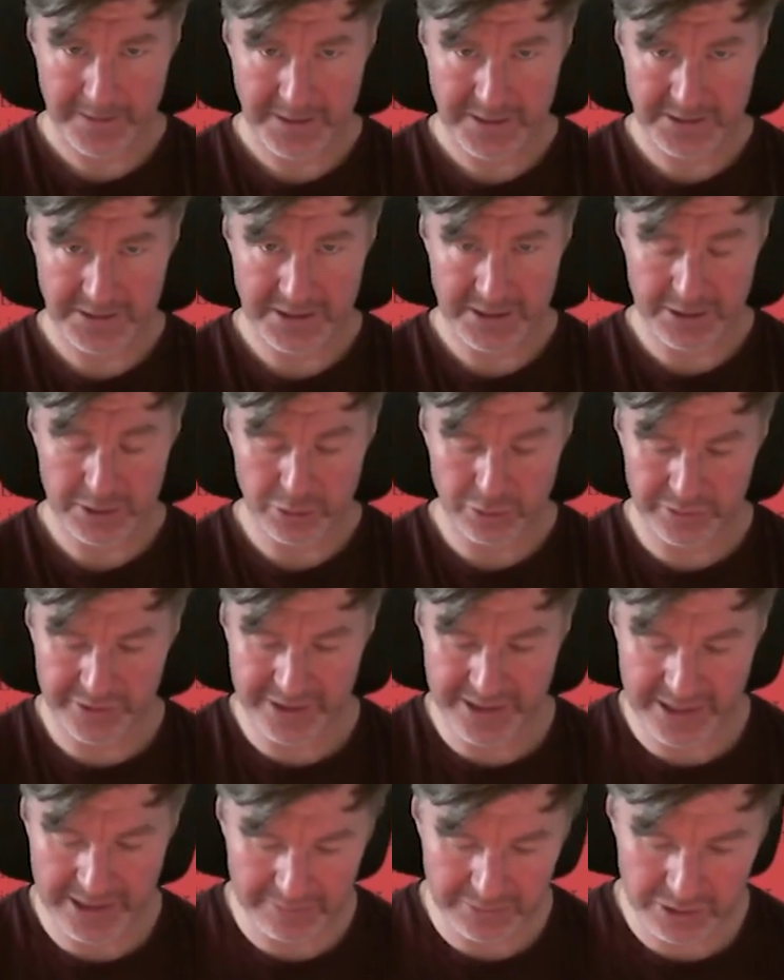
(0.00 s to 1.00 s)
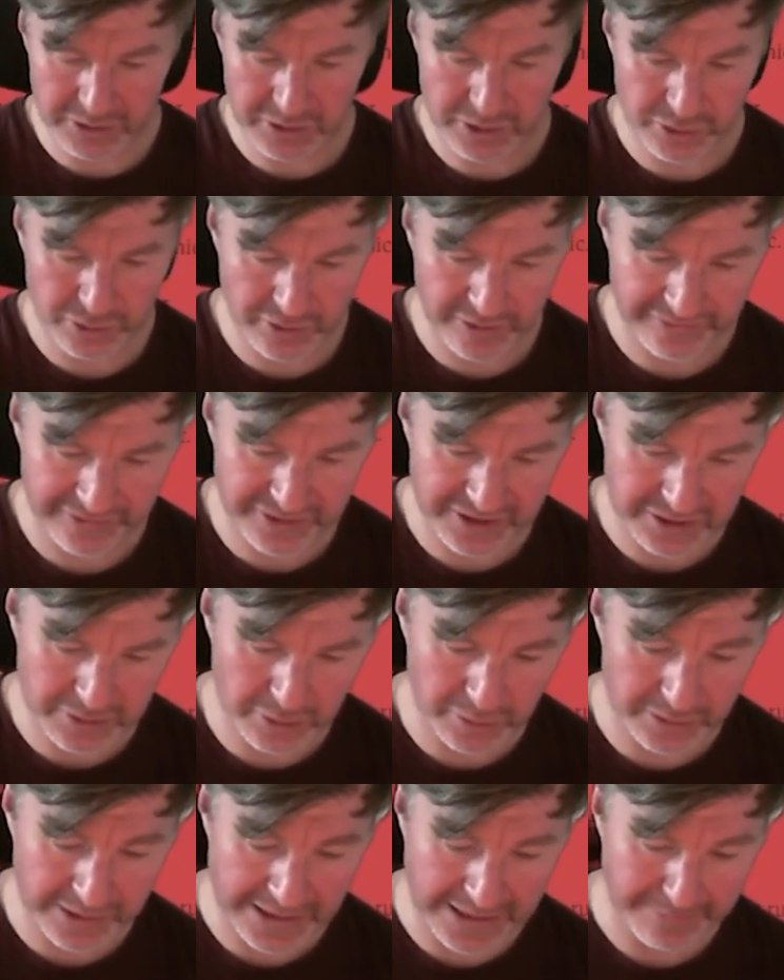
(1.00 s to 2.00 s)
Is it called that? I'm not sure if it's
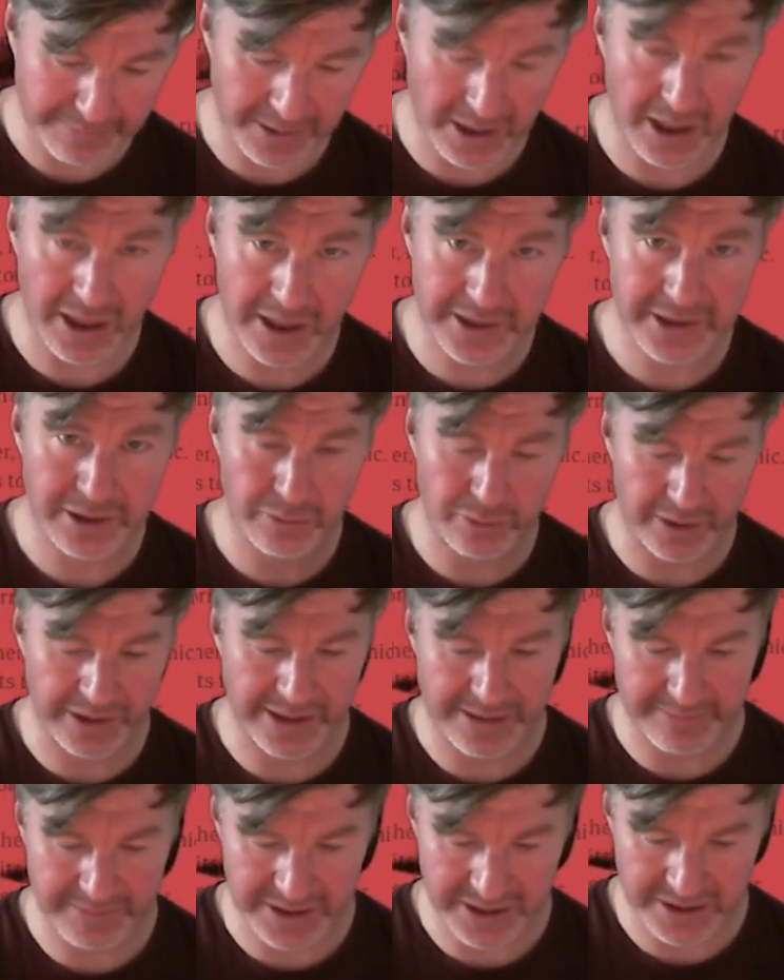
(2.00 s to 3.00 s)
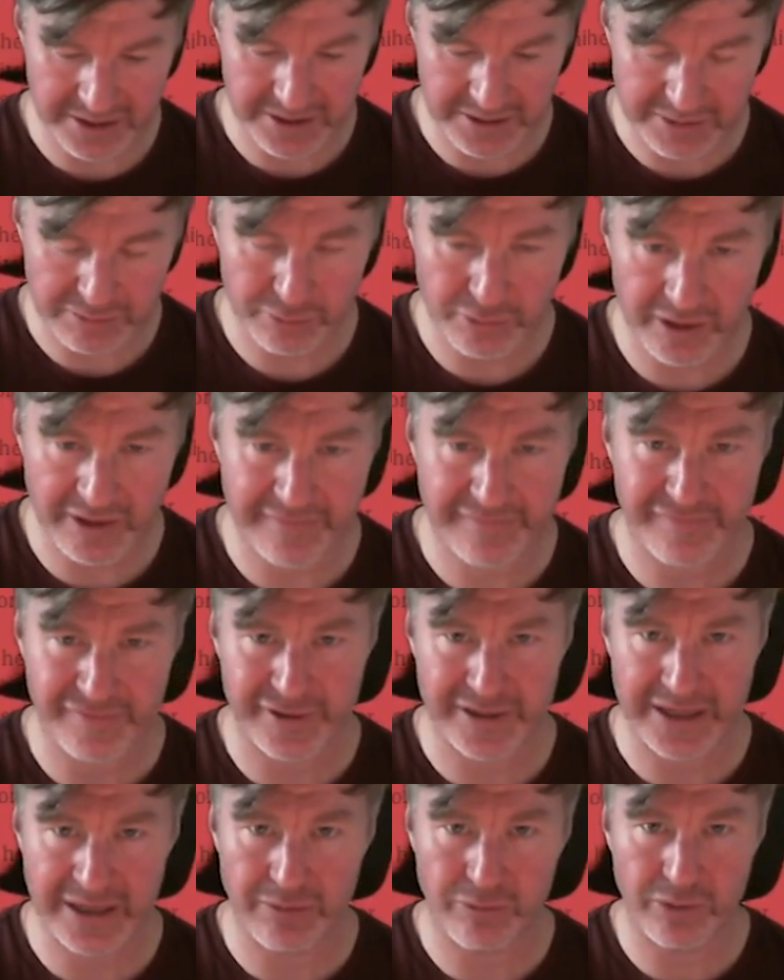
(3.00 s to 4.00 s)
called that, but I know what that means when I
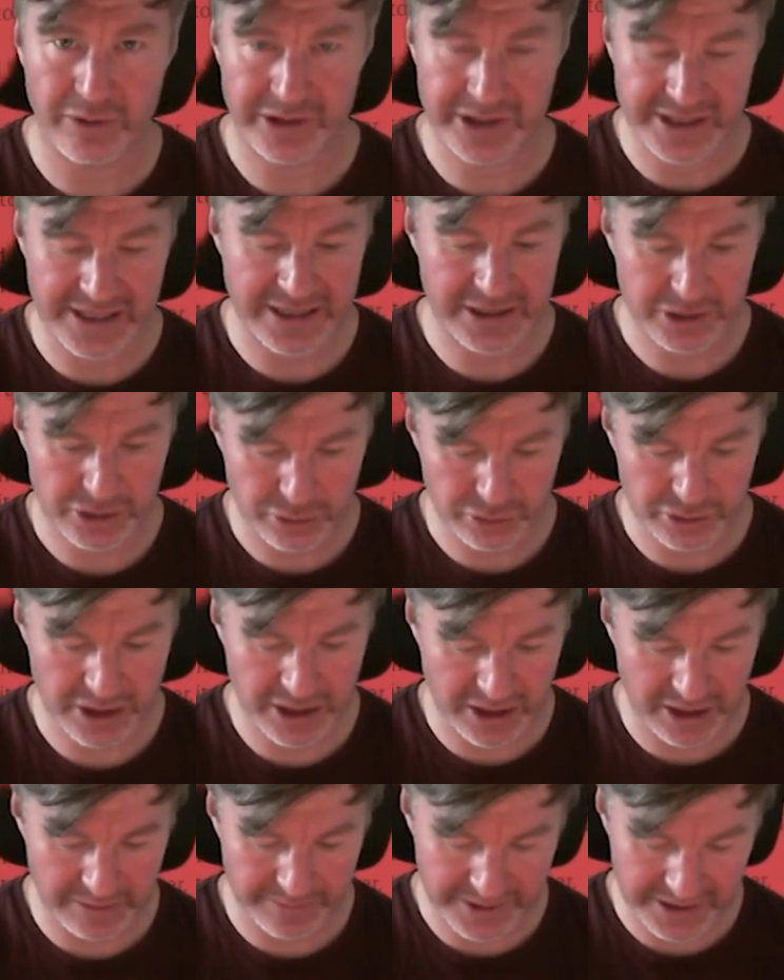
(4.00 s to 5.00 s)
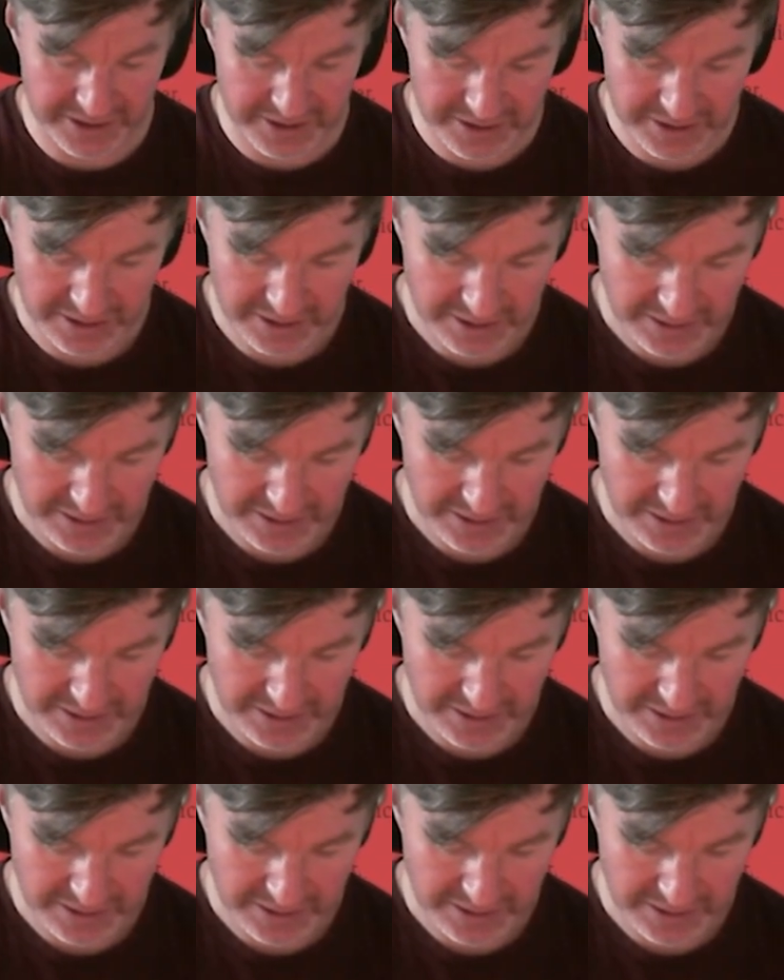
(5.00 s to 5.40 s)
find out what the actual term is.